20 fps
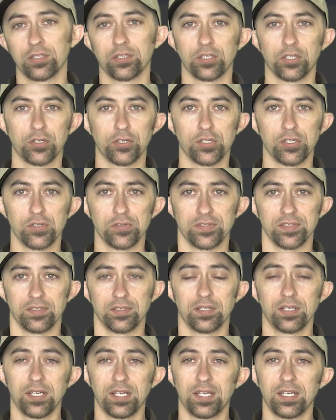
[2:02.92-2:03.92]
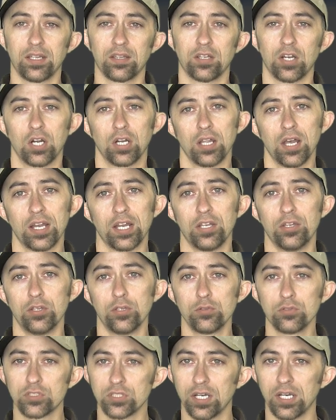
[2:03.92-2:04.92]
you're using. There are a lot of new
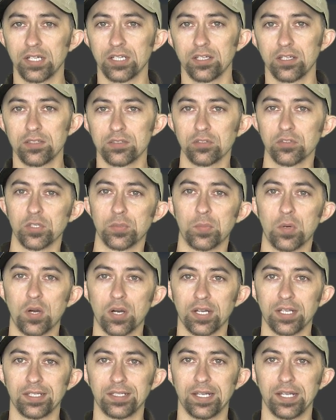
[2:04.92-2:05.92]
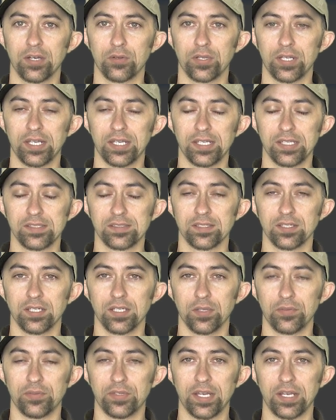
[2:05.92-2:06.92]
shotguns on the market nowadays
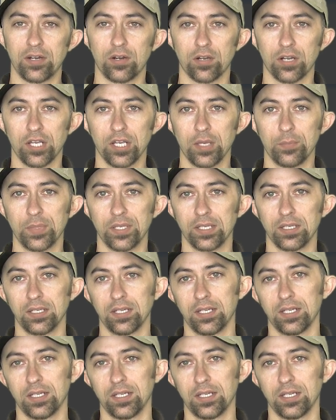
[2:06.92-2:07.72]
that are coming